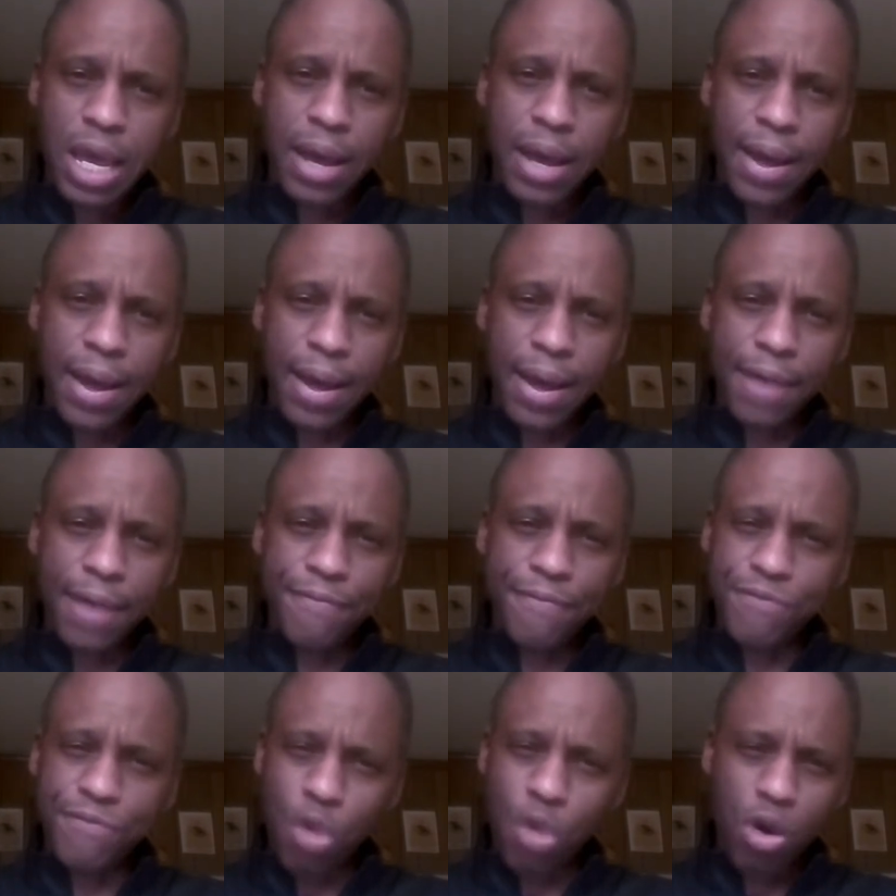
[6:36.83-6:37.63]
uh,
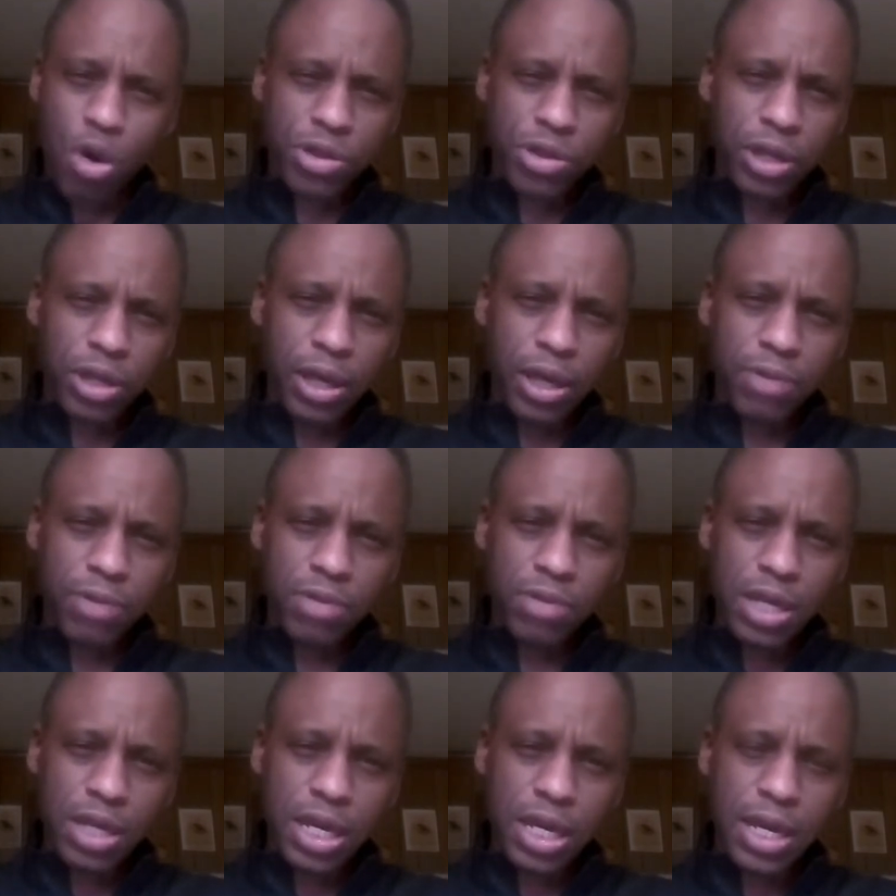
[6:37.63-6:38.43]
fourth
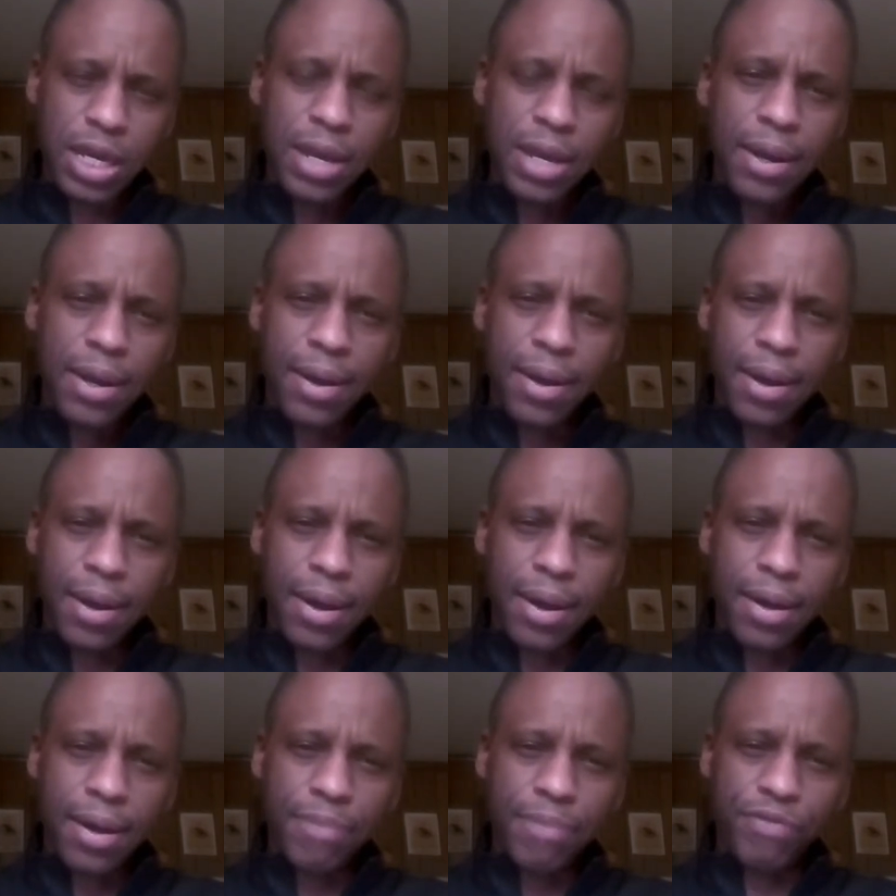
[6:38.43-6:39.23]
in the
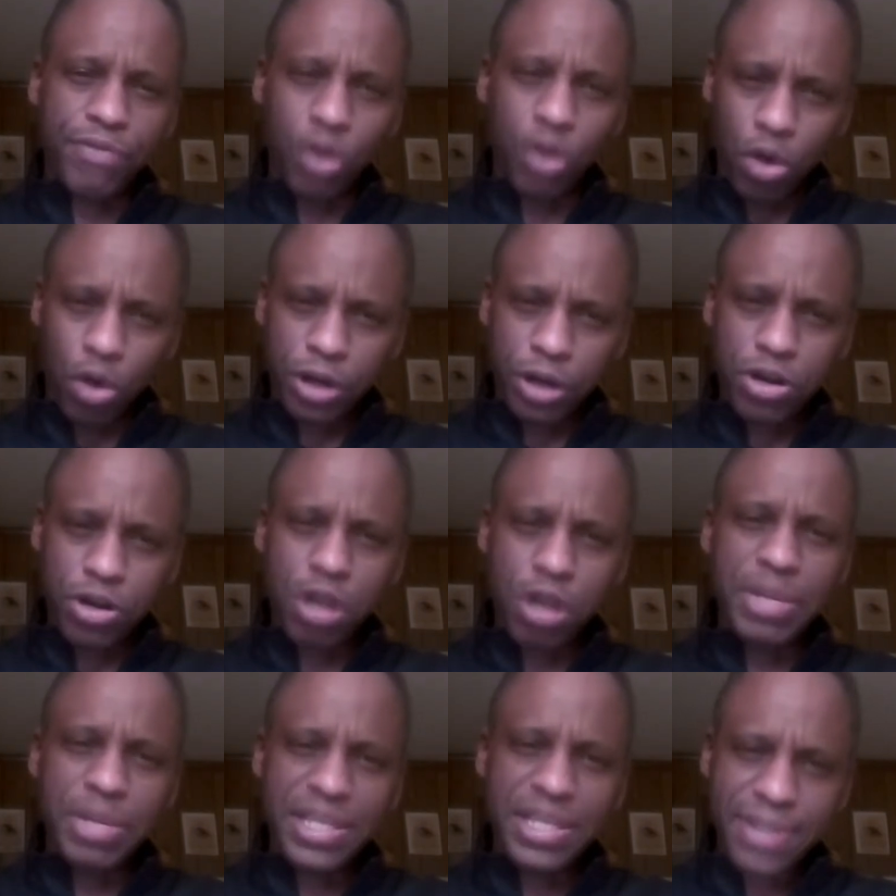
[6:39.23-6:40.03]
uh, Florida
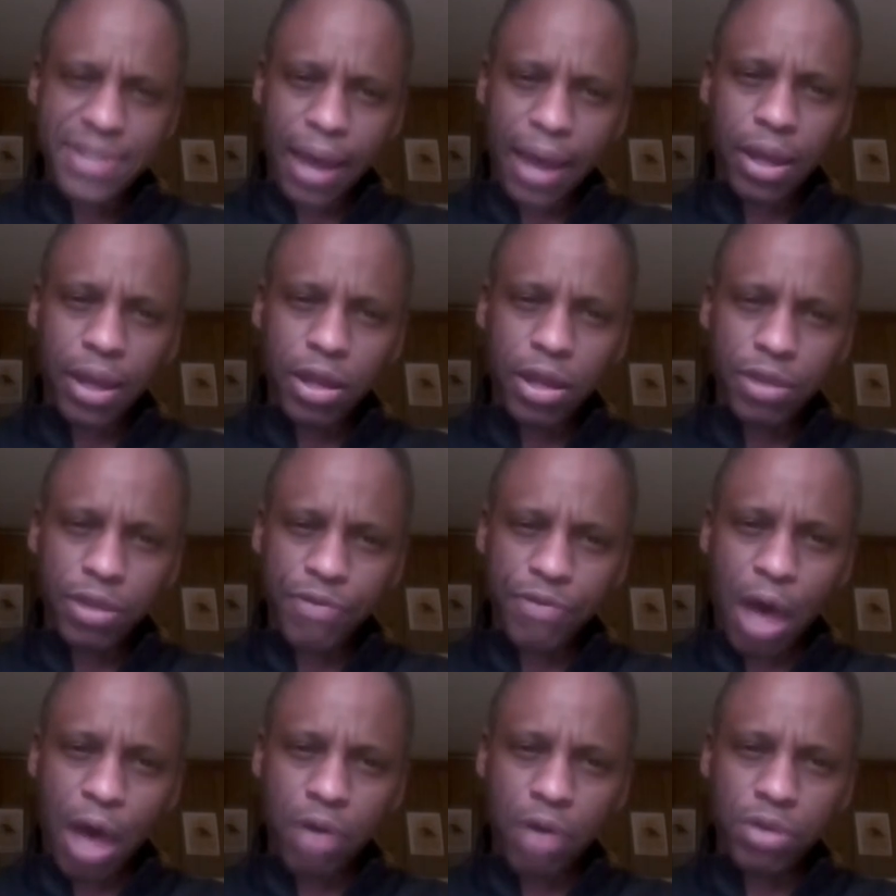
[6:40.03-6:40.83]
Derby, second in the
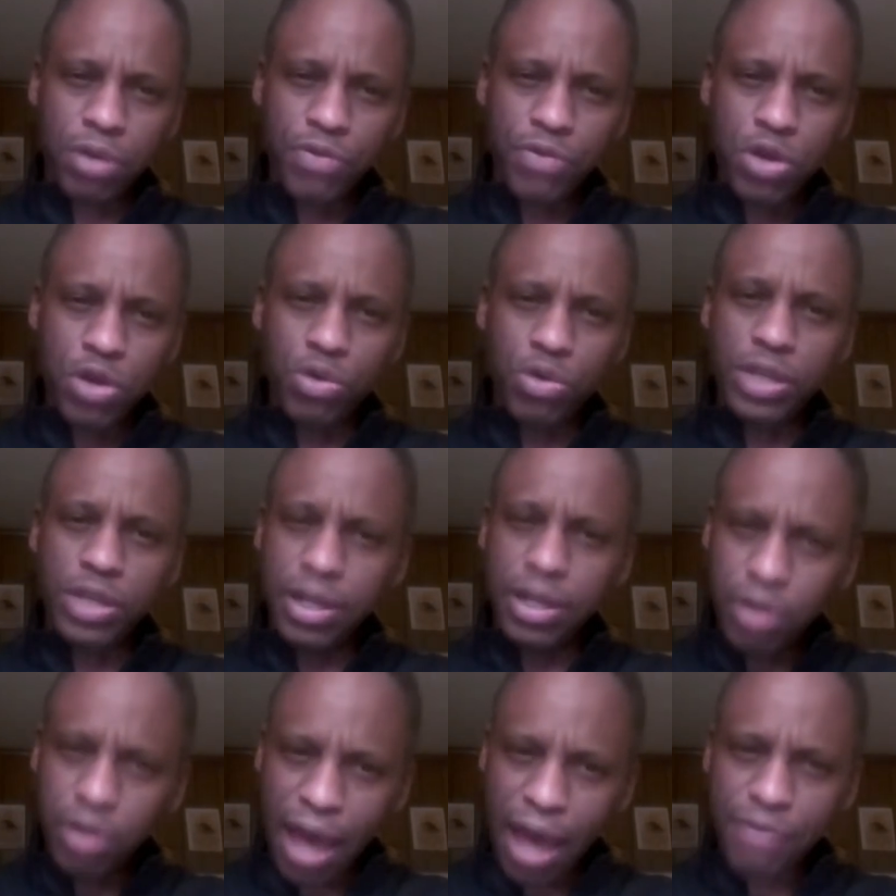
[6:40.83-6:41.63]
Fountain of Youth,
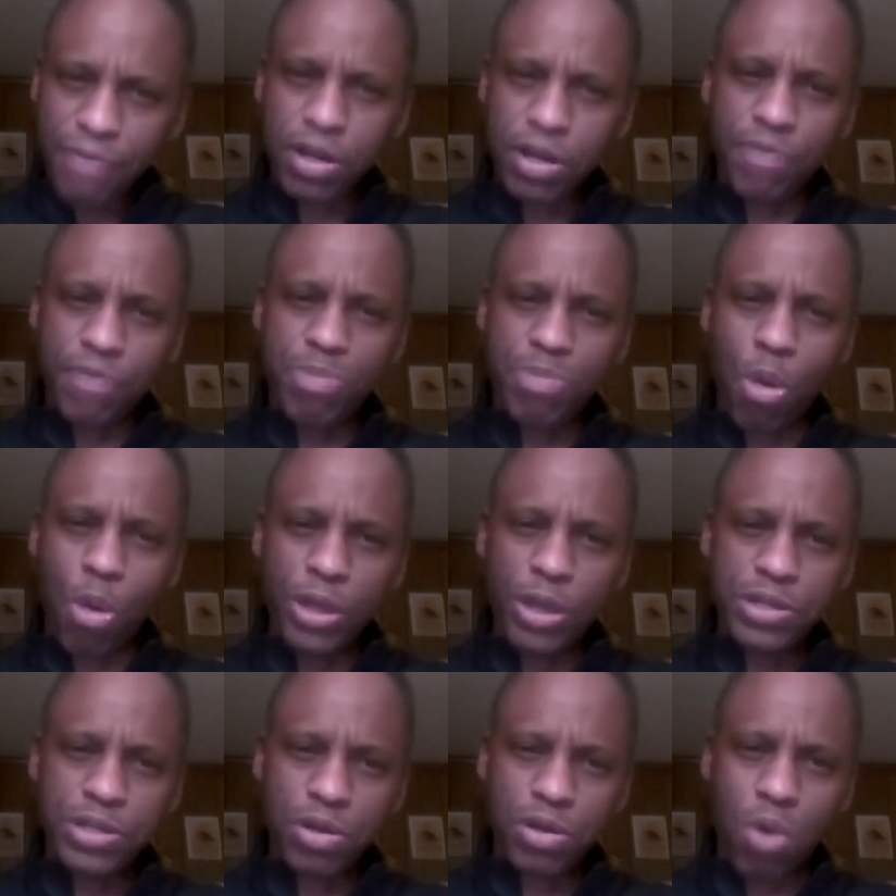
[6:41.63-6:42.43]
didn't have enough
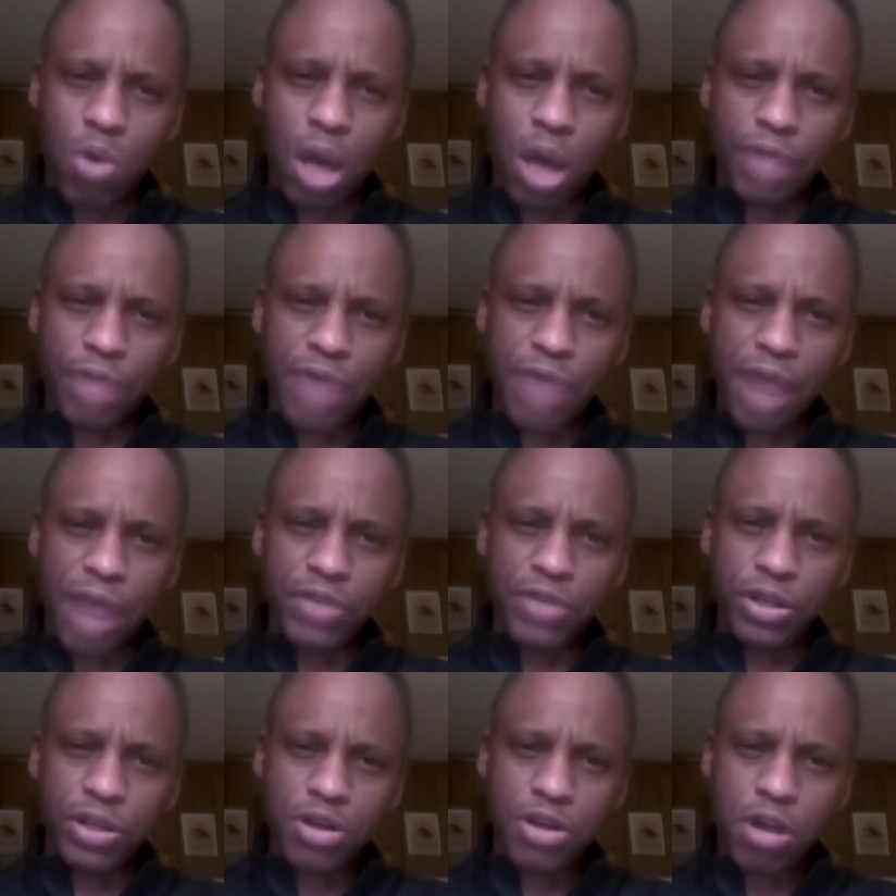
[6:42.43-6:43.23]
points to qualify
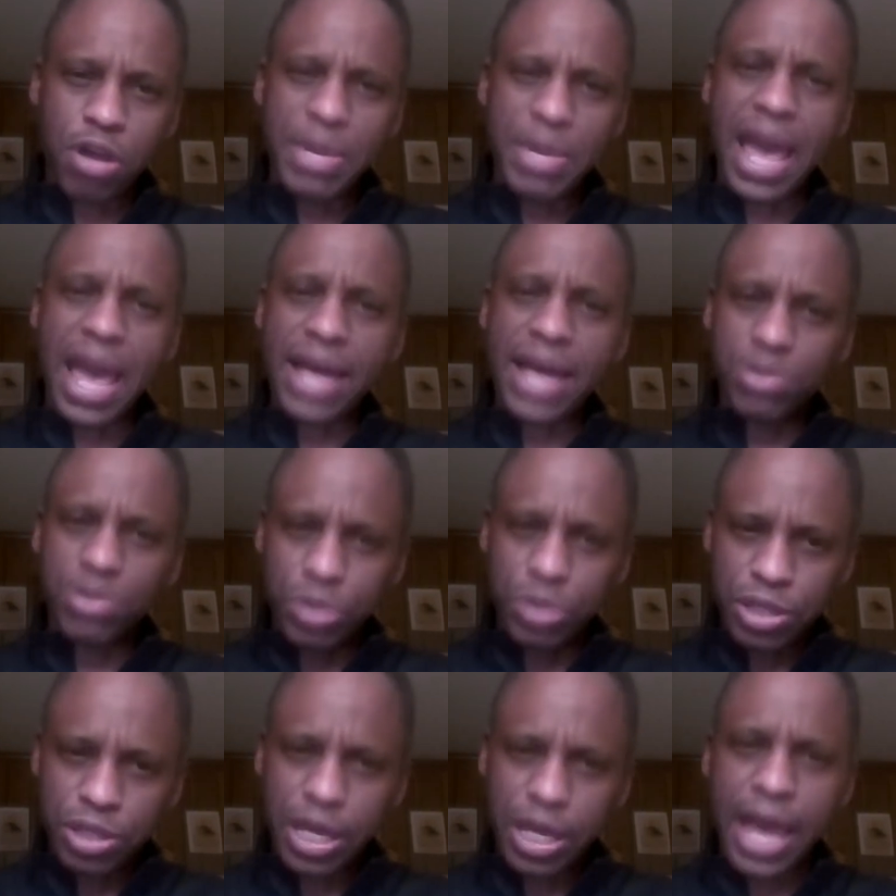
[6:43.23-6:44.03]
for the Derby, as
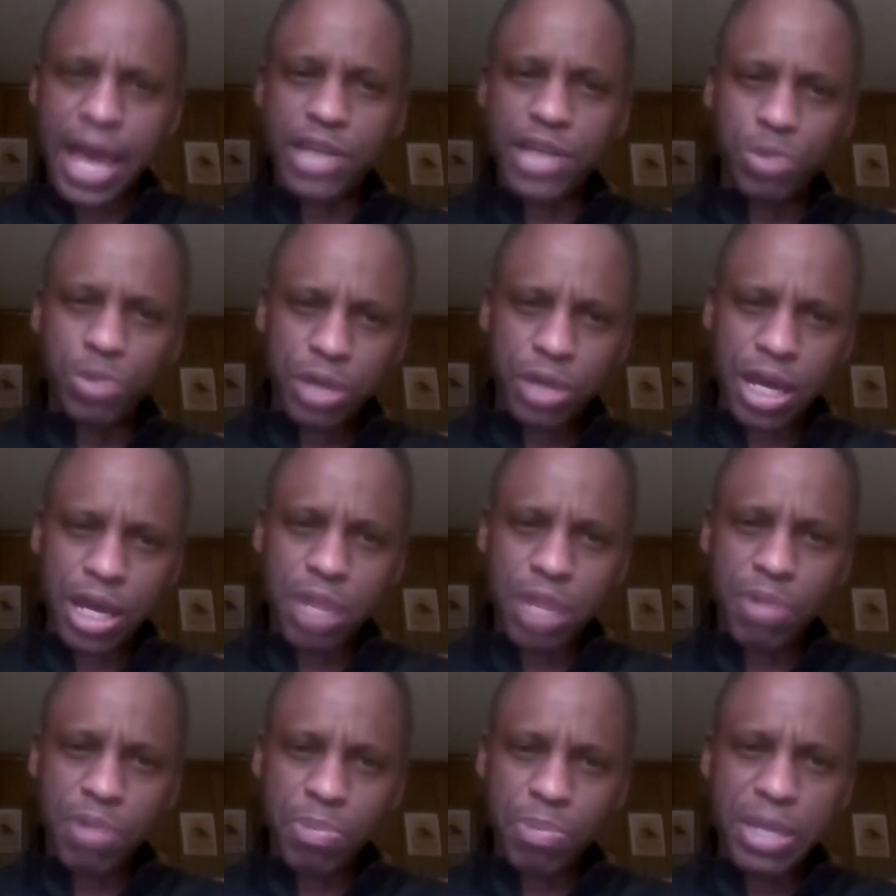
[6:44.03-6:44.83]
was the case with
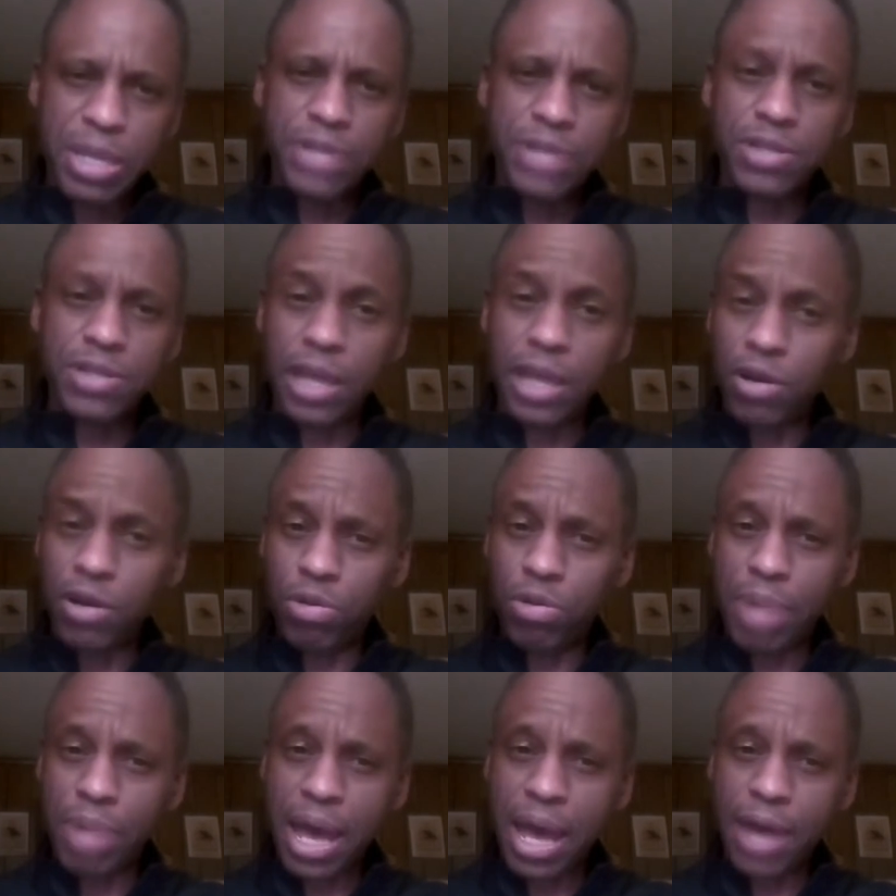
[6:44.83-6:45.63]
Kenny McPeek
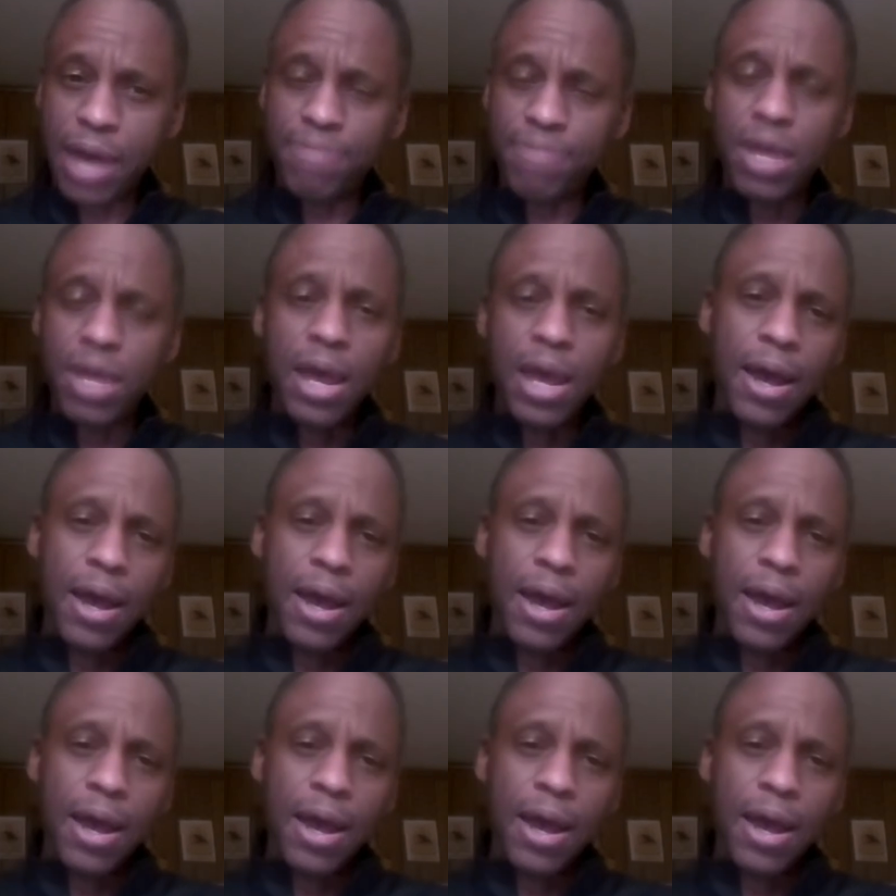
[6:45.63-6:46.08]
Signalman.